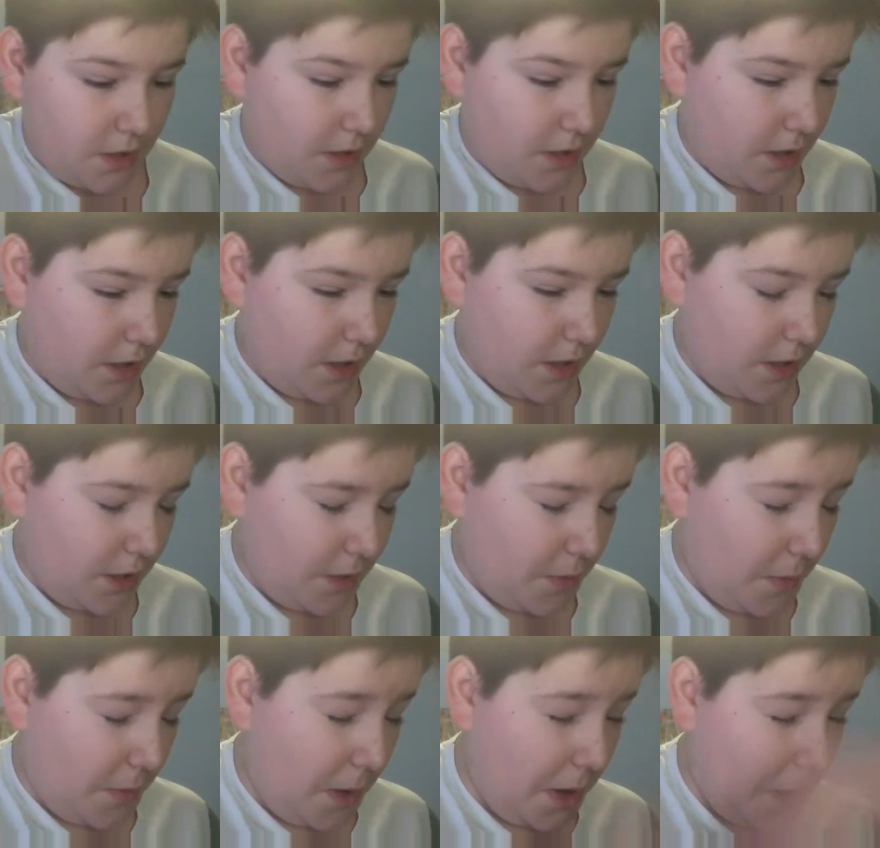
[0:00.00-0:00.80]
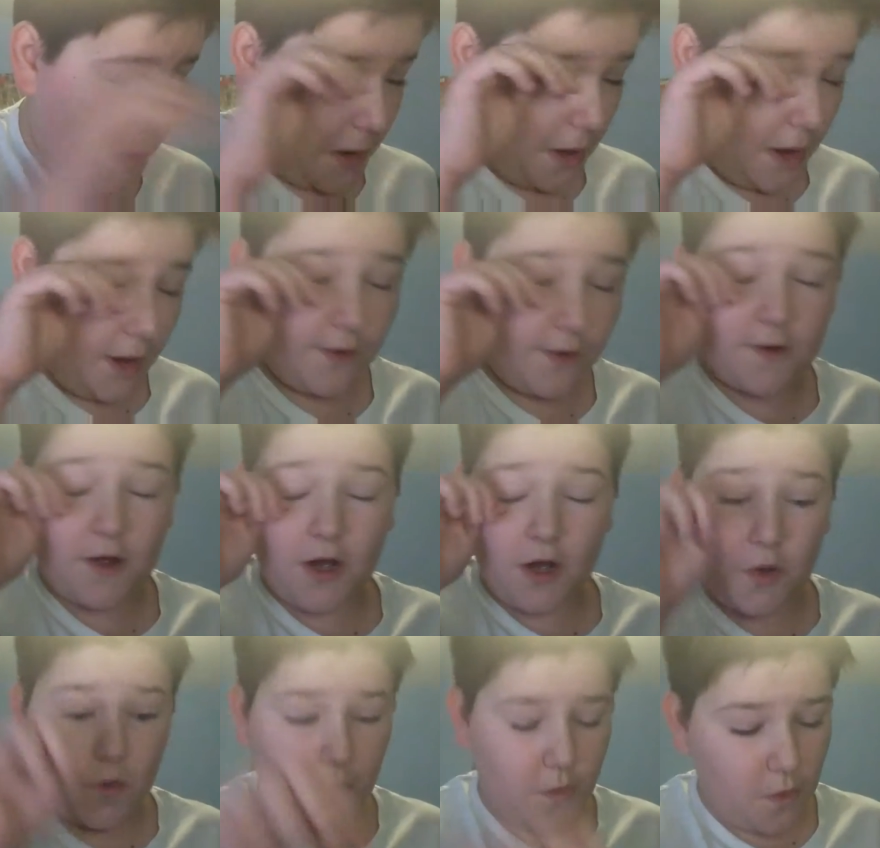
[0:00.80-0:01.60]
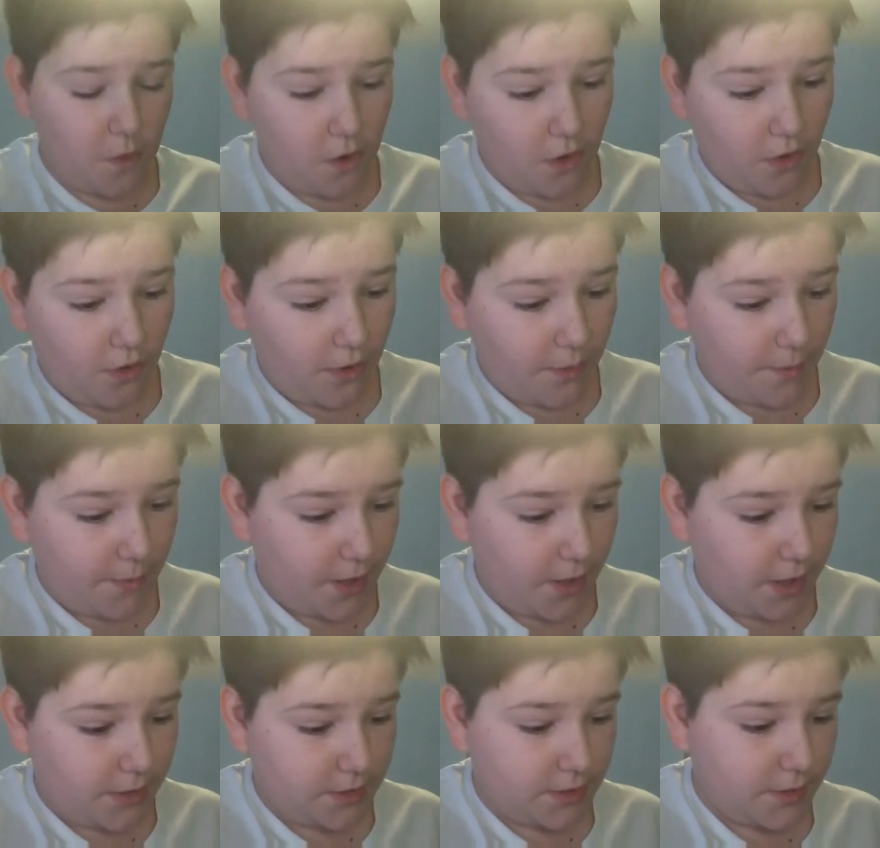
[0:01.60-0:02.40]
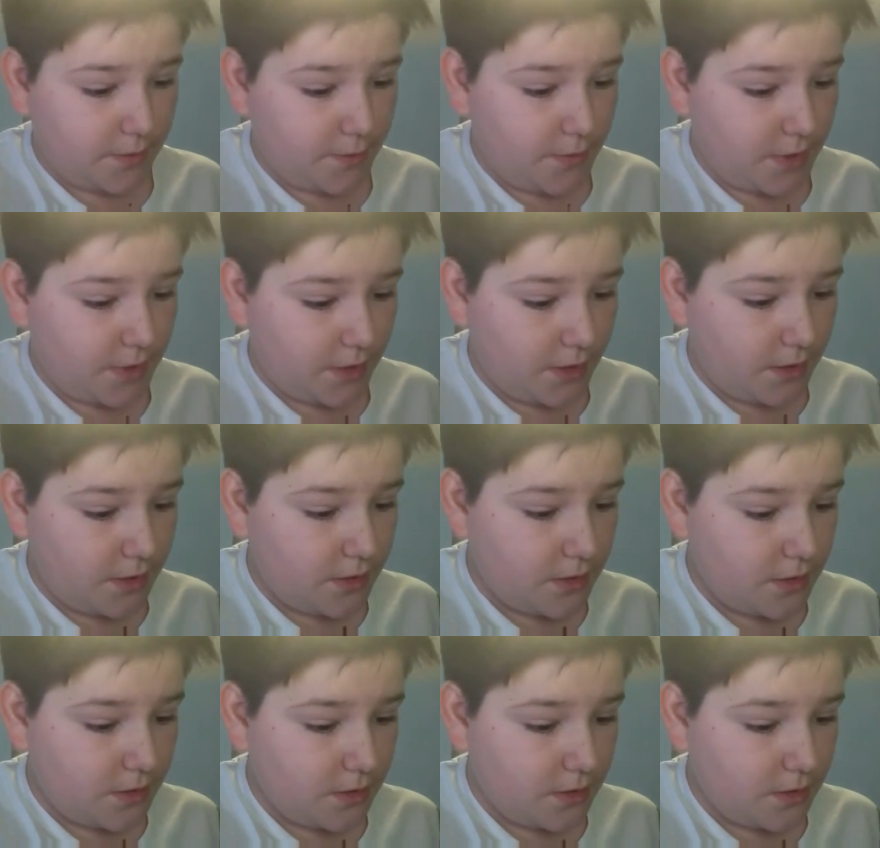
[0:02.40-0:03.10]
Yeah, I've got water in my eyes at the minute.